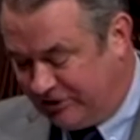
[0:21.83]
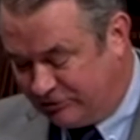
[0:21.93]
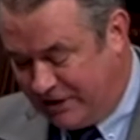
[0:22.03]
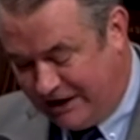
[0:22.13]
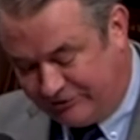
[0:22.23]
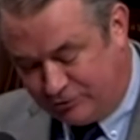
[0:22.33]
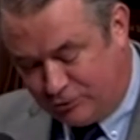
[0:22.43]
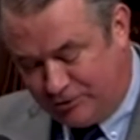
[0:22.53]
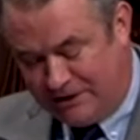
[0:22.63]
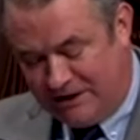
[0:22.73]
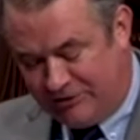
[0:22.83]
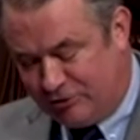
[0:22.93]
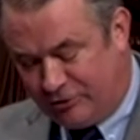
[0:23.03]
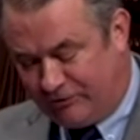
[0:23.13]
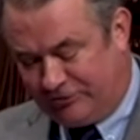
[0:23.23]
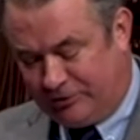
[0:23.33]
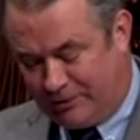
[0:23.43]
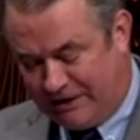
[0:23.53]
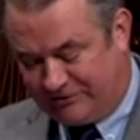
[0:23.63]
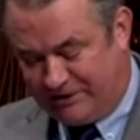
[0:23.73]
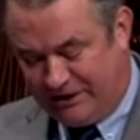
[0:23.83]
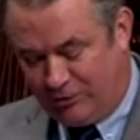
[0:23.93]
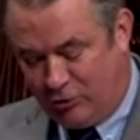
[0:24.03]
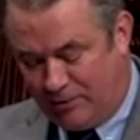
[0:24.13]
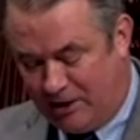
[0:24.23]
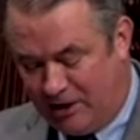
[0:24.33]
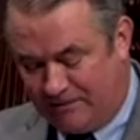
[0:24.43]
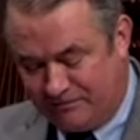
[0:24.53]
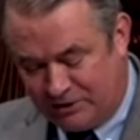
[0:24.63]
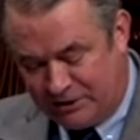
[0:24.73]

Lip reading: Central High School, and the University of Nebraska at Omaha.